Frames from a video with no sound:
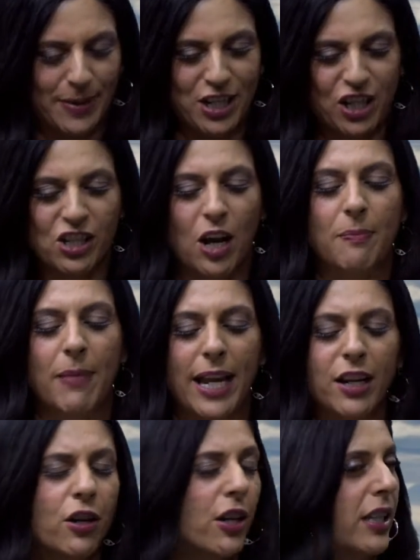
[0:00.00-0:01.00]
me, just on my
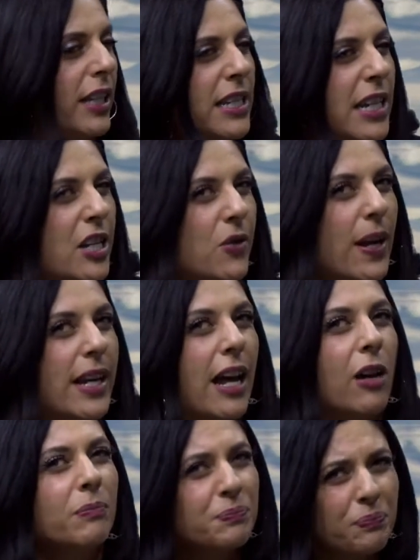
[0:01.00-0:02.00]
current listings right
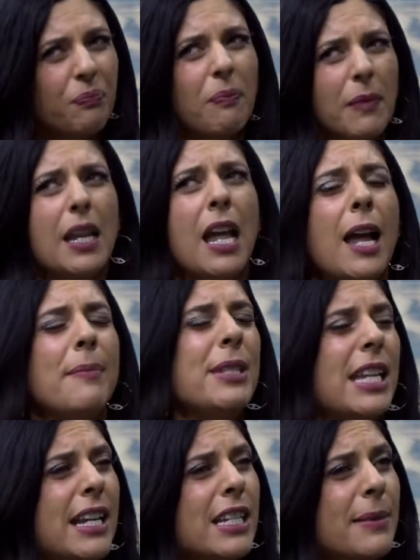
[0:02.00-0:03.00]
now, I'm
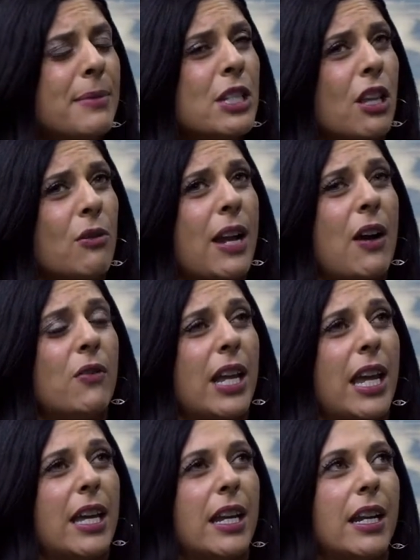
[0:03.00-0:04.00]
seeing some slowdown
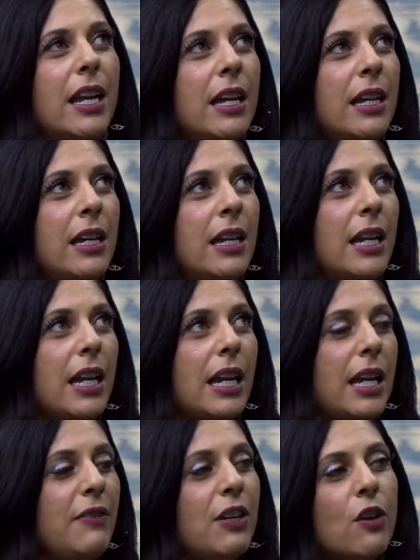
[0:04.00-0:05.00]
in
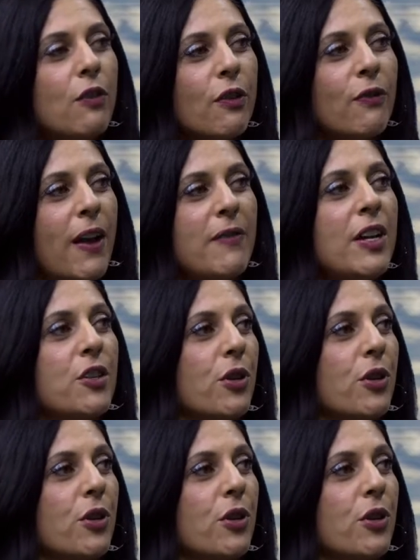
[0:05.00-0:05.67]
even over 500.